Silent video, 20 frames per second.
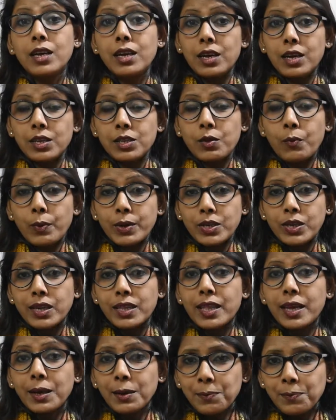So which are
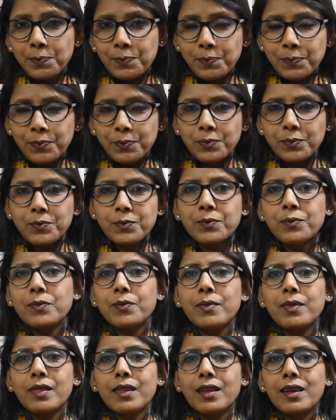they?
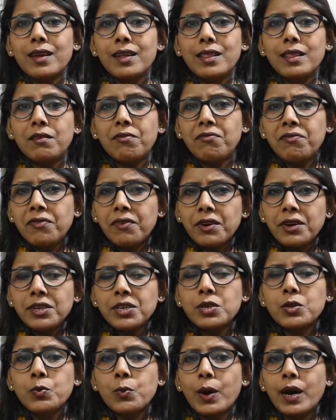The
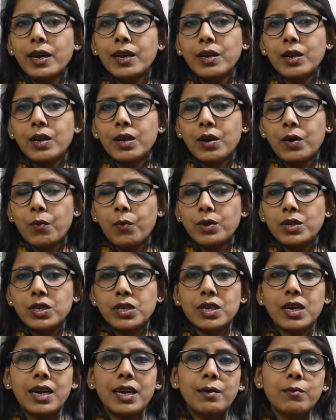first one which
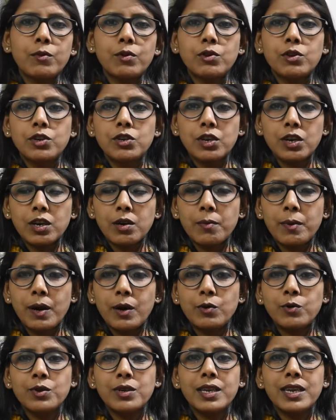I am going to talk
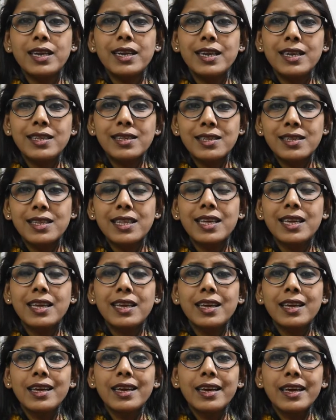about is the
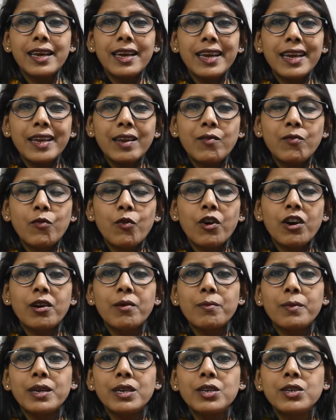
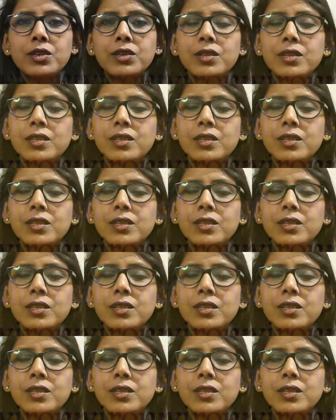environment